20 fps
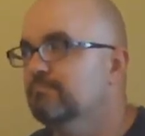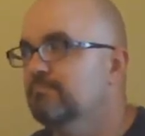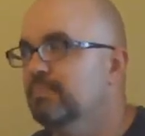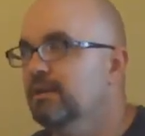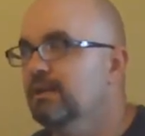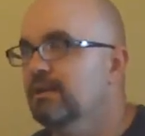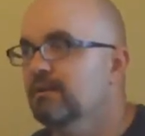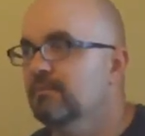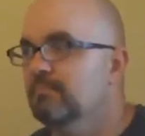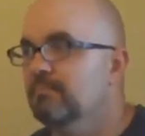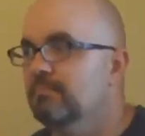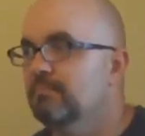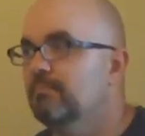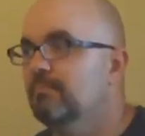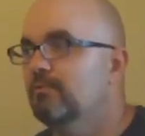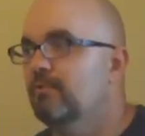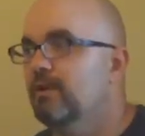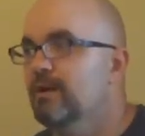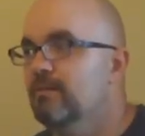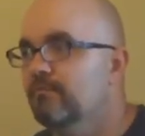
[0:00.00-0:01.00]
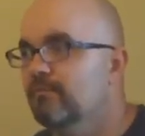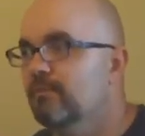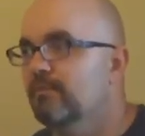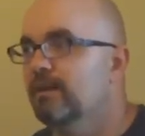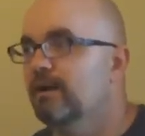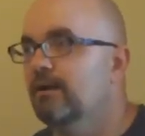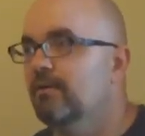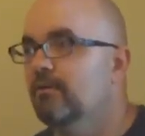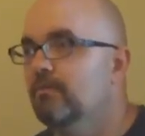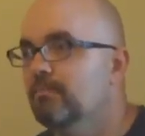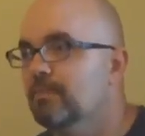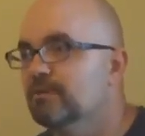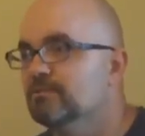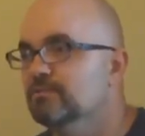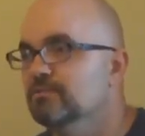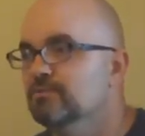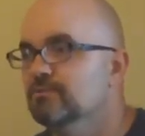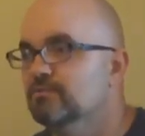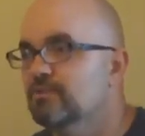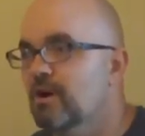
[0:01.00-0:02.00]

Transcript: picking up grape for my own personal use